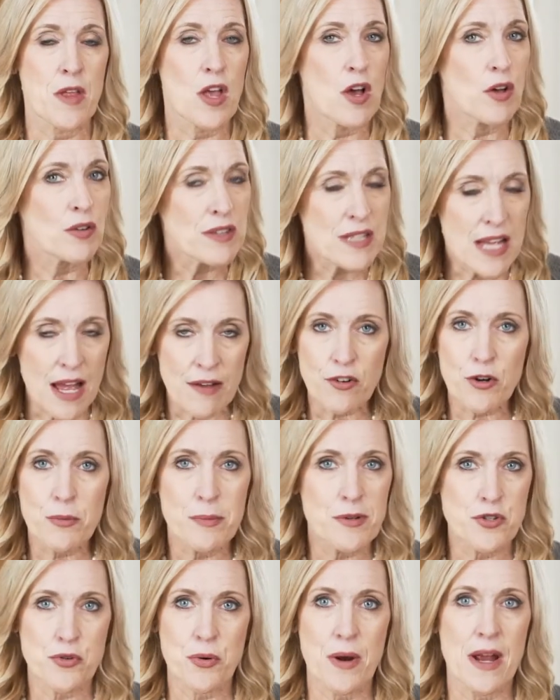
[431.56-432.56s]
He'll never
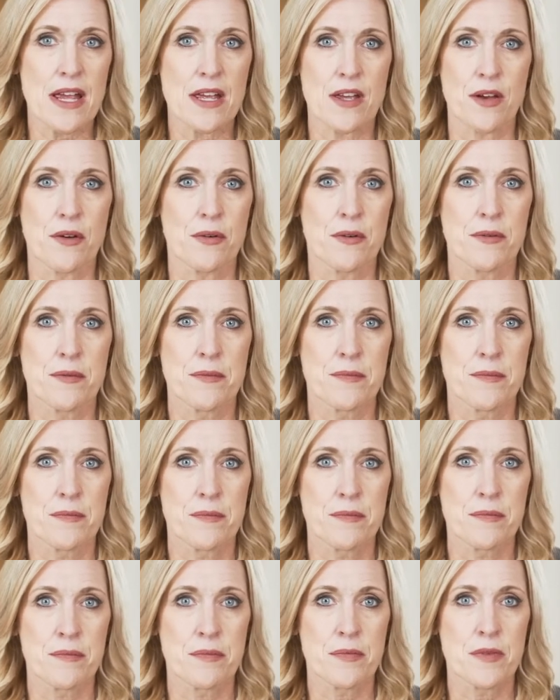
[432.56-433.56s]
betray you.
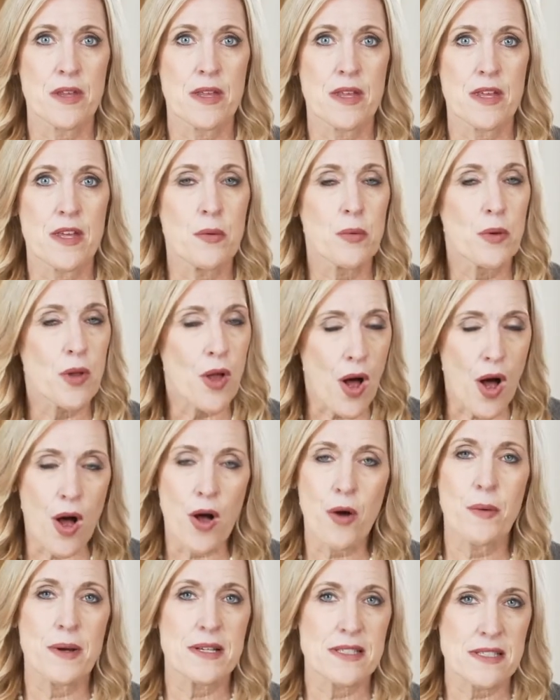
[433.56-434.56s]
He will
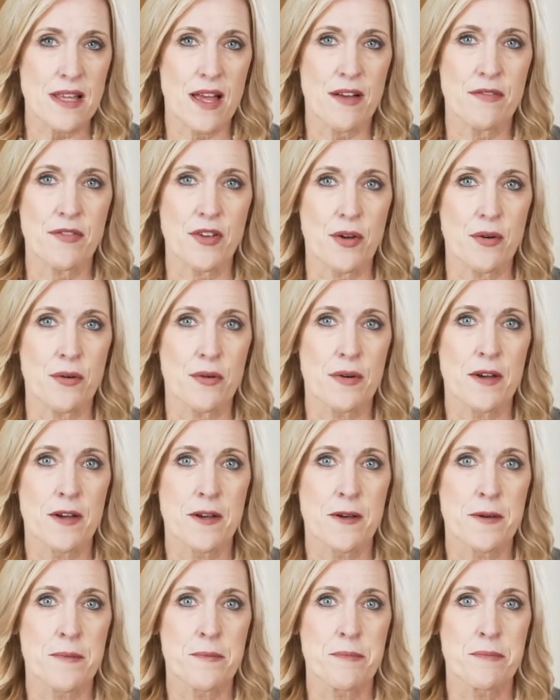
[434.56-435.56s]
always love you.
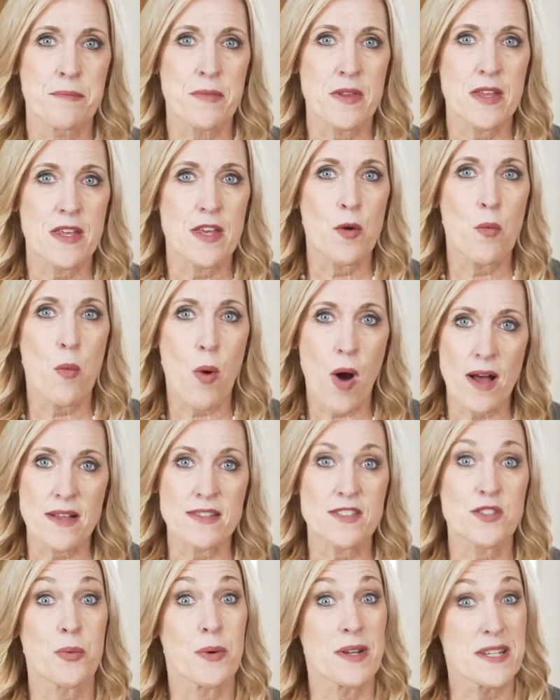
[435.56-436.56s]
He
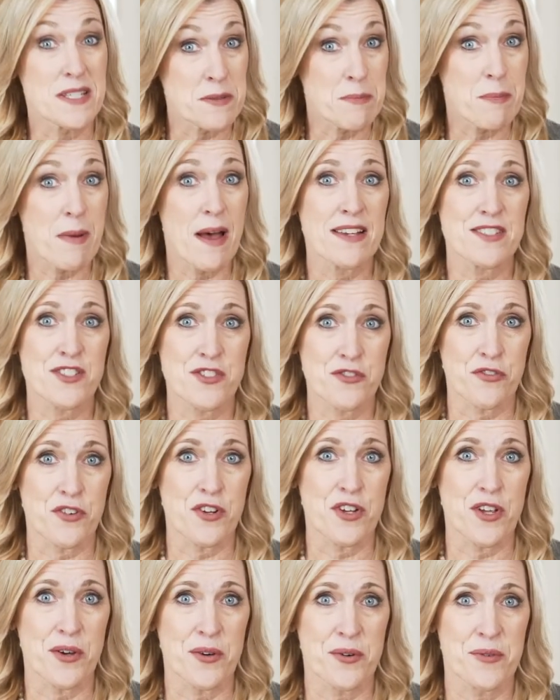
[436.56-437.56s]
wants what is best for
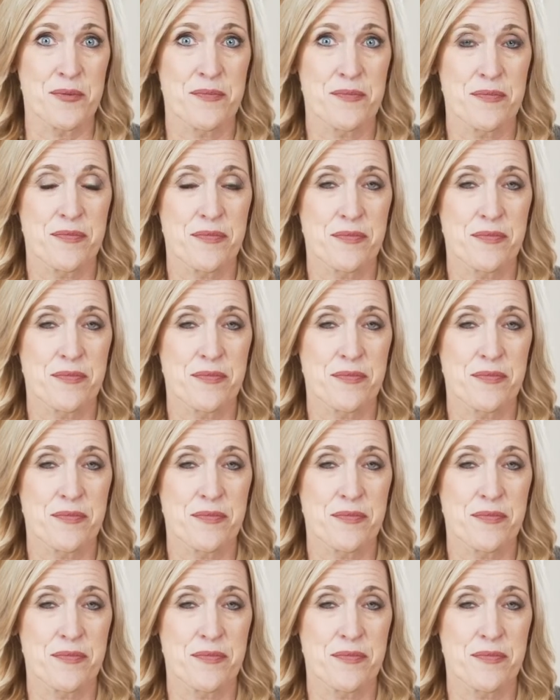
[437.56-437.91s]
you.